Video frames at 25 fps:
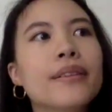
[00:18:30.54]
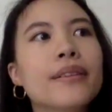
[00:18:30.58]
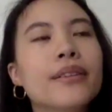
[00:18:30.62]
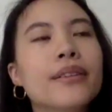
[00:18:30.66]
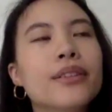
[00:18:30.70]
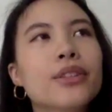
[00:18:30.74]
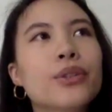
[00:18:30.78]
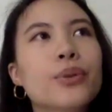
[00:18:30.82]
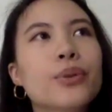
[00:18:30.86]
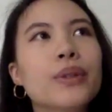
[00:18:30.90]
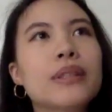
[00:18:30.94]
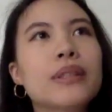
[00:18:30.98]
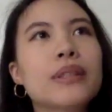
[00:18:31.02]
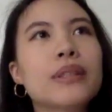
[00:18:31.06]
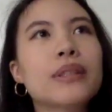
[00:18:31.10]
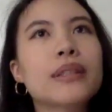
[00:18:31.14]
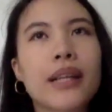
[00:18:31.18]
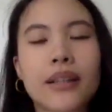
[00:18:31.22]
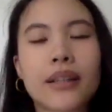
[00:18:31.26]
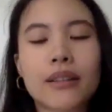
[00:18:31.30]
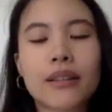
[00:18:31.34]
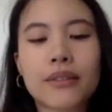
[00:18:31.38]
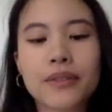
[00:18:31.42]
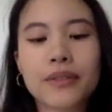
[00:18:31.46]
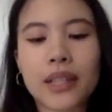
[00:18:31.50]
towards the
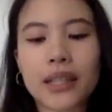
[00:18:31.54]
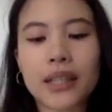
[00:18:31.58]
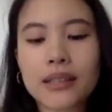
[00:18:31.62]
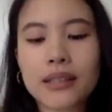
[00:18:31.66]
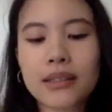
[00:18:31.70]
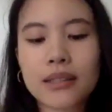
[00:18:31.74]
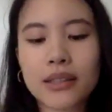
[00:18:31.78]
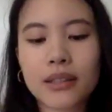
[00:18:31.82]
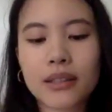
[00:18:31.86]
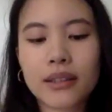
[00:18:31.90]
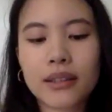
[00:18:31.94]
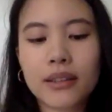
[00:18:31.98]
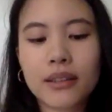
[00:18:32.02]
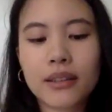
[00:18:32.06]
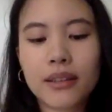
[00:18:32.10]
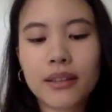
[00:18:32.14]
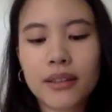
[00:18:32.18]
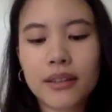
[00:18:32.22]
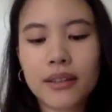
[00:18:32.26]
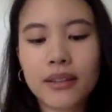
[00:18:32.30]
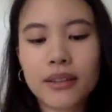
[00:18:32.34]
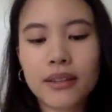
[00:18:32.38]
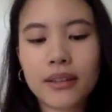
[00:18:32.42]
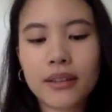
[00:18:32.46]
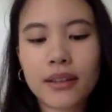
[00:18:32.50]
end of last year,
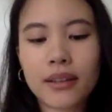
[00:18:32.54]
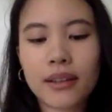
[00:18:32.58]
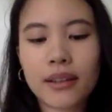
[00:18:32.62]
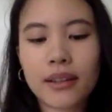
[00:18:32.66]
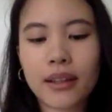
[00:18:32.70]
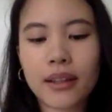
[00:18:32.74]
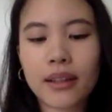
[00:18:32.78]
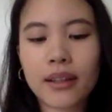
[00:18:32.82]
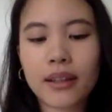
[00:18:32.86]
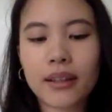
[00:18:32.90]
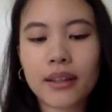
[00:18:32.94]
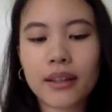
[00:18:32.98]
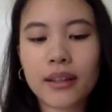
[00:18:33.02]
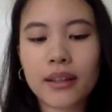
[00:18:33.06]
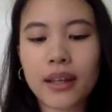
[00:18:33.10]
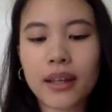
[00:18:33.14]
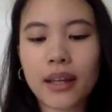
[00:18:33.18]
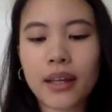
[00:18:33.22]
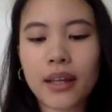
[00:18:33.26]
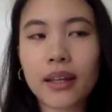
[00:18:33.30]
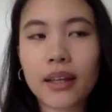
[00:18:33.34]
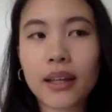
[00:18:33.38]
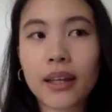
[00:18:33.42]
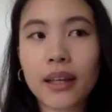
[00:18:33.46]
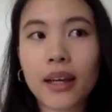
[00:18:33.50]

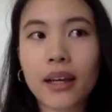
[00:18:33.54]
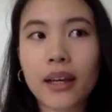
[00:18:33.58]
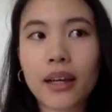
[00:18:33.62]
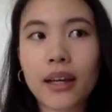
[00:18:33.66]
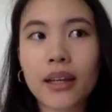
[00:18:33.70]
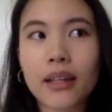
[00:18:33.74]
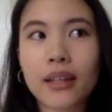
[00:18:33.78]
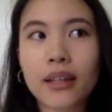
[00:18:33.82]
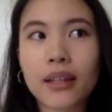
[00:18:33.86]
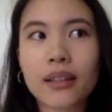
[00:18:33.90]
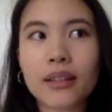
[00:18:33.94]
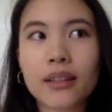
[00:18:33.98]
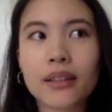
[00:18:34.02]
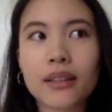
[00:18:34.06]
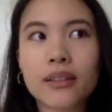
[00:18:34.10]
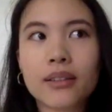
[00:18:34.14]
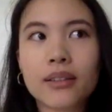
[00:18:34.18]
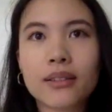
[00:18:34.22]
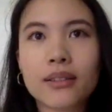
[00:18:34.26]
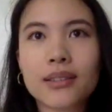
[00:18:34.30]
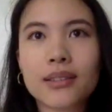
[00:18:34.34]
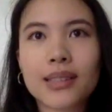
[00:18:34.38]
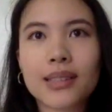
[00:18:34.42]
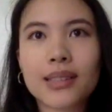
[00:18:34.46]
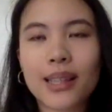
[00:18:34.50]
and I
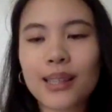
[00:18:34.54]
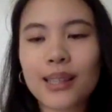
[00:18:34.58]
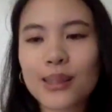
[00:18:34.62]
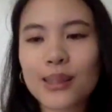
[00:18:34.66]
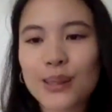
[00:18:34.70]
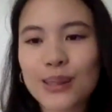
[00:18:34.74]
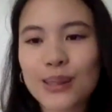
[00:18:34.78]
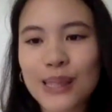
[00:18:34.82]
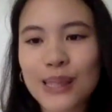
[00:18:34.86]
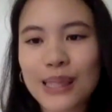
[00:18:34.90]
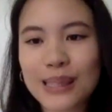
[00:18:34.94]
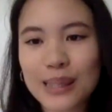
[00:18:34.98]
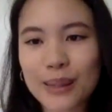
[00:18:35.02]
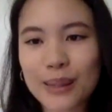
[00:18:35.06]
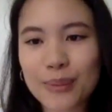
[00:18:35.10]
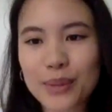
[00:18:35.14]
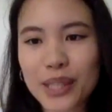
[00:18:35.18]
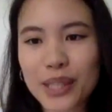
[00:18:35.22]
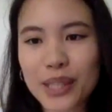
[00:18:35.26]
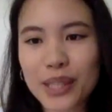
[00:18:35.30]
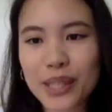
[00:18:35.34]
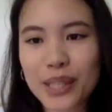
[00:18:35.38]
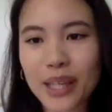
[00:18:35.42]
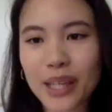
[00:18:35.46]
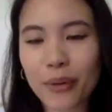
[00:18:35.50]
decided to take some
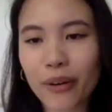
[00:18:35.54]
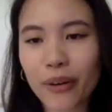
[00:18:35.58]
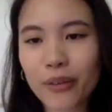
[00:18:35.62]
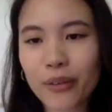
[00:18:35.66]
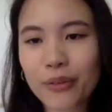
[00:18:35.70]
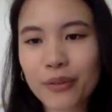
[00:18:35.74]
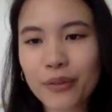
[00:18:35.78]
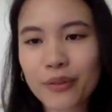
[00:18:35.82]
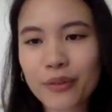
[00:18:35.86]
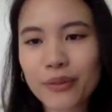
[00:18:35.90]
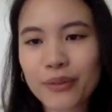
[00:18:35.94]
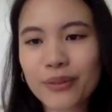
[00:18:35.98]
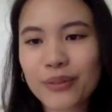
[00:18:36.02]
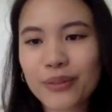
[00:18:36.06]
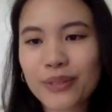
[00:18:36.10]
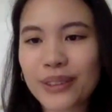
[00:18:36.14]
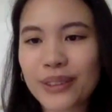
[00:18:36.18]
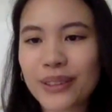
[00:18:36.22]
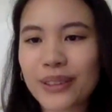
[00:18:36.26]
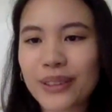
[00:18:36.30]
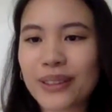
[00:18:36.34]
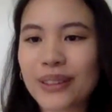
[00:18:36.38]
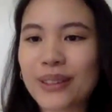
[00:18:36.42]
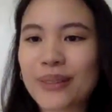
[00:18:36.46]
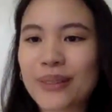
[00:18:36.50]
time off,
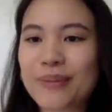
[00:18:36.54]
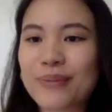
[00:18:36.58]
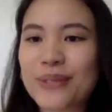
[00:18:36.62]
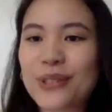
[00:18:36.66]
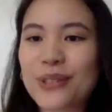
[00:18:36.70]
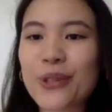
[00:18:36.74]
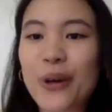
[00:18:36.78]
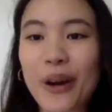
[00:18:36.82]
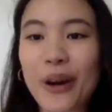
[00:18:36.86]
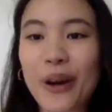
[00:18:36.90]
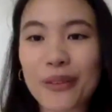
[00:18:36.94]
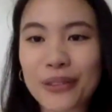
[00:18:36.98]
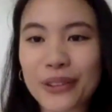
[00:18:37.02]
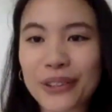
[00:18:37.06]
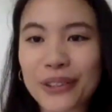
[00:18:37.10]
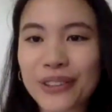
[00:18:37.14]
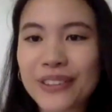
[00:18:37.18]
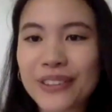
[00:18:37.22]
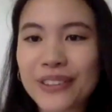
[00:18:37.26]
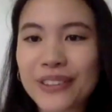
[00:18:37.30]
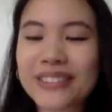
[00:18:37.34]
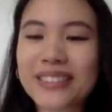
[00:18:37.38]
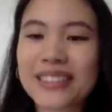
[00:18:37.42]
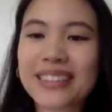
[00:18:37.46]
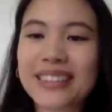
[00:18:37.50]

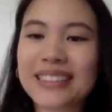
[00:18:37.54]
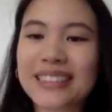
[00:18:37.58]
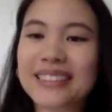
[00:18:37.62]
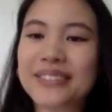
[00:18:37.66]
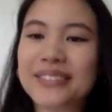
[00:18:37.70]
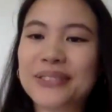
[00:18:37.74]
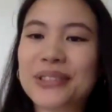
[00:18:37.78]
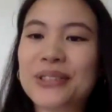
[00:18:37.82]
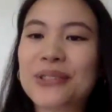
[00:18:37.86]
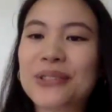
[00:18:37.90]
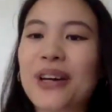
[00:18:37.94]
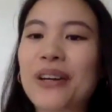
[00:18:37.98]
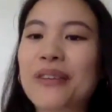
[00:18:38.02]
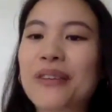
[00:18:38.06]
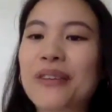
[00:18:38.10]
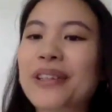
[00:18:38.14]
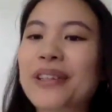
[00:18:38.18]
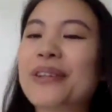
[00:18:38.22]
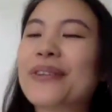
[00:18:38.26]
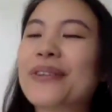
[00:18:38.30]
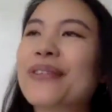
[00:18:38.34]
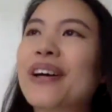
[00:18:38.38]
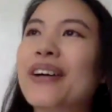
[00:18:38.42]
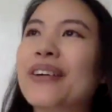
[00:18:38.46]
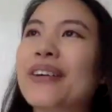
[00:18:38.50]
travel. I was
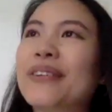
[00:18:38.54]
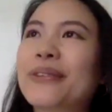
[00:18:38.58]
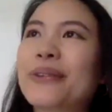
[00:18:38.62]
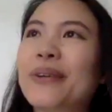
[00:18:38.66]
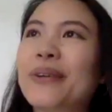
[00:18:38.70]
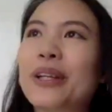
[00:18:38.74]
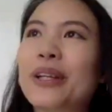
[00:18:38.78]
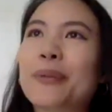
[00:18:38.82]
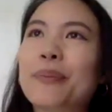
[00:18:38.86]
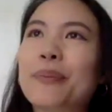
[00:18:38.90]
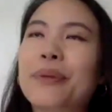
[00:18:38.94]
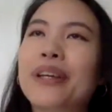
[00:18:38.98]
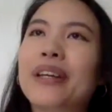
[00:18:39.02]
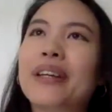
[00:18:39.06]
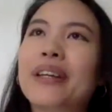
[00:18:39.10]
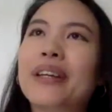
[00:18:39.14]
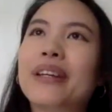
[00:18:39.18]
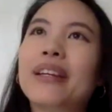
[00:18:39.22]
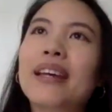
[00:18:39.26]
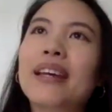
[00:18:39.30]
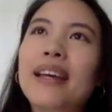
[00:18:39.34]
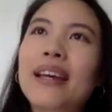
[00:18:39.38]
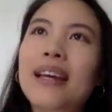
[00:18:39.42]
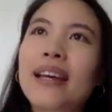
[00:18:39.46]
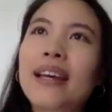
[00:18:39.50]
traveling around quite a bit,
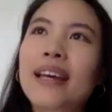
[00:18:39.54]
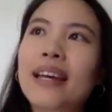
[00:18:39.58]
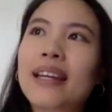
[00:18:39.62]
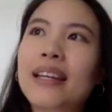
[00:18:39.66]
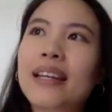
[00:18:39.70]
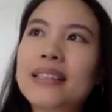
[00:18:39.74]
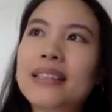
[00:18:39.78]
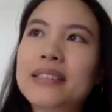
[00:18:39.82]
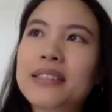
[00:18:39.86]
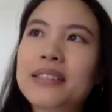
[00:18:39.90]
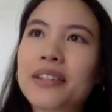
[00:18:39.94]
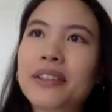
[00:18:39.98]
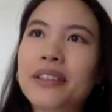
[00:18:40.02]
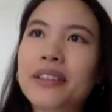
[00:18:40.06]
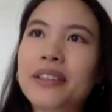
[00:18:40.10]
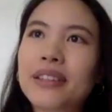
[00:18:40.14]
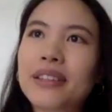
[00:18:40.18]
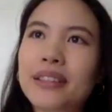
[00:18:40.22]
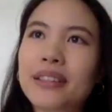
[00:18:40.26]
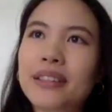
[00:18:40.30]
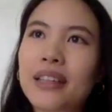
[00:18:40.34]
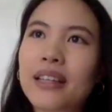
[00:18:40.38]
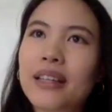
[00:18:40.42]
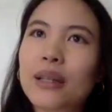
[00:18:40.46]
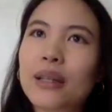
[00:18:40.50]
and I
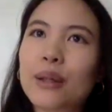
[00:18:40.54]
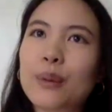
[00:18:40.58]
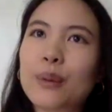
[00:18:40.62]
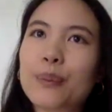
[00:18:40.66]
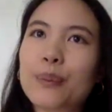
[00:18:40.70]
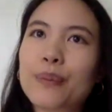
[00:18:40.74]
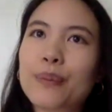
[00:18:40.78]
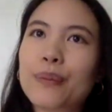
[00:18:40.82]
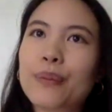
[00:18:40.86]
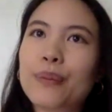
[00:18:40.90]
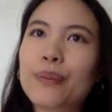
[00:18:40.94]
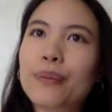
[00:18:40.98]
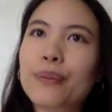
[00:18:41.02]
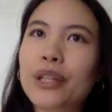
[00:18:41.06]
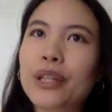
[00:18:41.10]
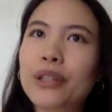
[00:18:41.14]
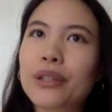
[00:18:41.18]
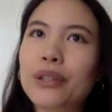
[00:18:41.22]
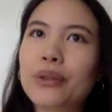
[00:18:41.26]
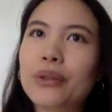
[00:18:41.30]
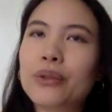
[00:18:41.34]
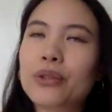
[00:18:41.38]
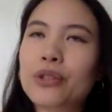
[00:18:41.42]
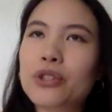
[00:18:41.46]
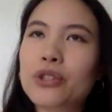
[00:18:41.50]
started my
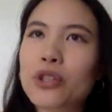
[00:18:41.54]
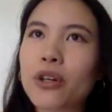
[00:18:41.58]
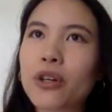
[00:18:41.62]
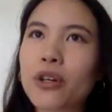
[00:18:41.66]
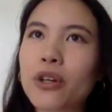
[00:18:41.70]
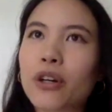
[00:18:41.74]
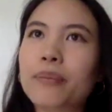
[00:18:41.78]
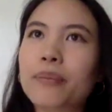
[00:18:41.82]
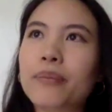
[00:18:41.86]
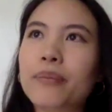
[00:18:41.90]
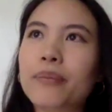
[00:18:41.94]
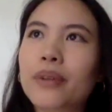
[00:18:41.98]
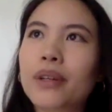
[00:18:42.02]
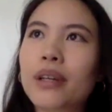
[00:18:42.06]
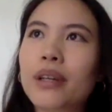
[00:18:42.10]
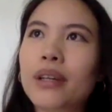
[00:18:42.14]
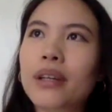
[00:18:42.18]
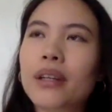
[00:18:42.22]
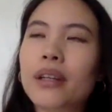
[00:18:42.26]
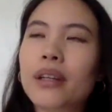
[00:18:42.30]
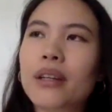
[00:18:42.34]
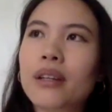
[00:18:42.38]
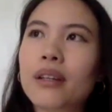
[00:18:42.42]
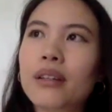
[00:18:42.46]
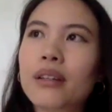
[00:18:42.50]
new job
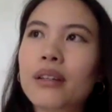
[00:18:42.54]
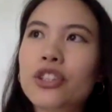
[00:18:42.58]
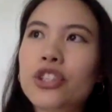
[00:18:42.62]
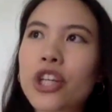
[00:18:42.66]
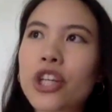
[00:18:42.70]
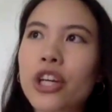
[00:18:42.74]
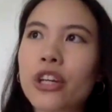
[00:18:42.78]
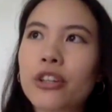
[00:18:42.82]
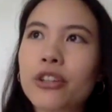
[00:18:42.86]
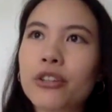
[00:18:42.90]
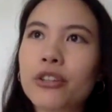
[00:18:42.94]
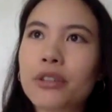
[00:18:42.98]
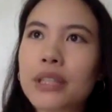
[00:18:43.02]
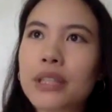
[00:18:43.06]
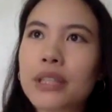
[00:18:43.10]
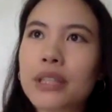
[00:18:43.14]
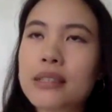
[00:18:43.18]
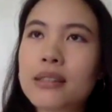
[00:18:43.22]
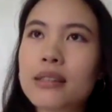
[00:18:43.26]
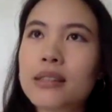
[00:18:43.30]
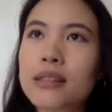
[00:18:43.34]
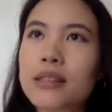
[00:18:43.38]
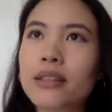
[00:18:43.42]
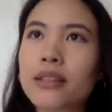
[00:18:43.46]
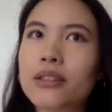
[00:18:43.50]
in January
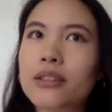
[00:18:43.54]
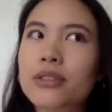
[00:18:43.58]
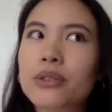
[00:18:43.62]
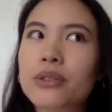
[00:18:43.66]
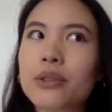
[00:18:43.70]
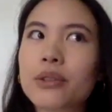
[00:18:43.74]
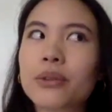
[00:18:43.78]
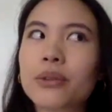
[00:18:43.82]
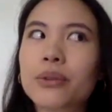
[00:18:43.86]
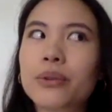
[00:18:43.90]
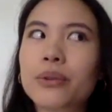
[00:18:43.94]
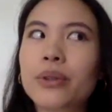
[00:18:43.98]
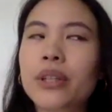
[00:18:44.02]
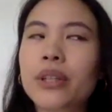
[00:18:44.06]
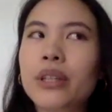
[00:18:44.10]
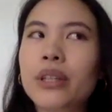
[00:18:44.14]
this year. So